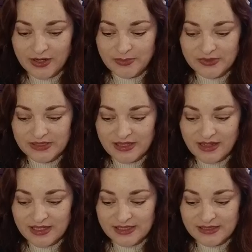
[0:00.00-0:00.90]

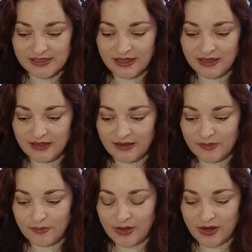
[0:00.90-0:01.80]
precise,
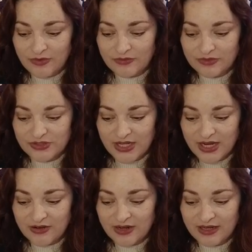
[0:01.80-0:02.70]
powerful
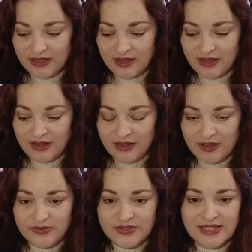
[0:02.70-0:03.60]
sharing.
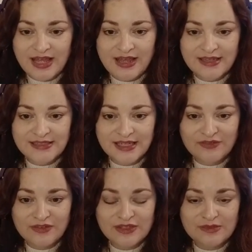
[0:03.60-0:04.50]
I would just ask
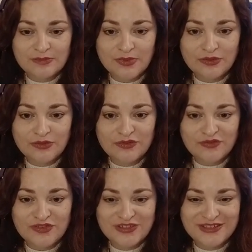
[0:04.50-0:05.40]
if this
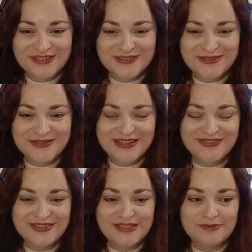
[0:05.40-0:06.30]
moved you, if
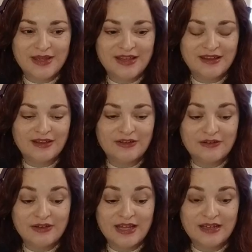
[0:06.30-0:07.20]
this
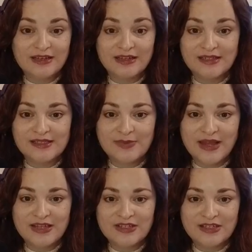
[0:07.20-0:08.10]
created an
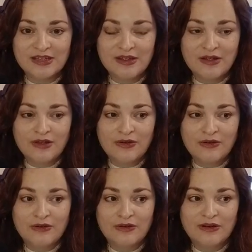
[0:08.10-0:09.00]
expansion,
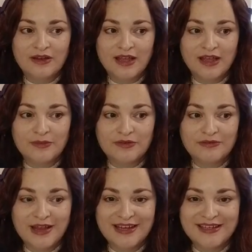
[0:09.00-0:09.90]
or a
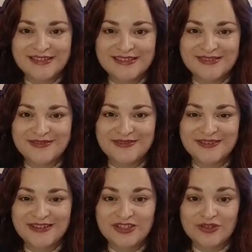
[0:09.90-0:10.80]
radiance, or
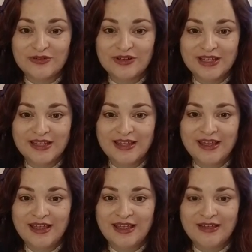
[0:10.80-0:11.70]
a joy,
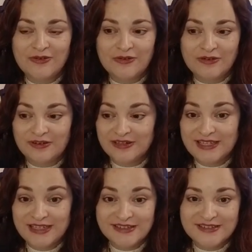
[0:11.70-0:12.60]
or
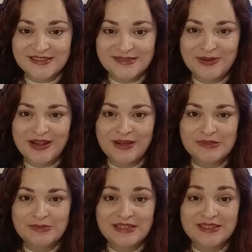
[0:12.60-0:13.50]
tears,
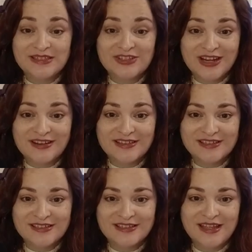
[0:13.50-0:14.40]
perhaps. Please share
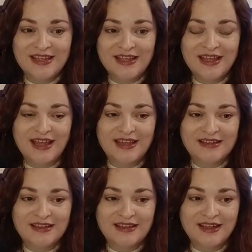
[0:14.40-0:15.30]
this,
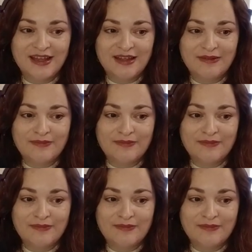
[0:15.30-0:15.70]
and I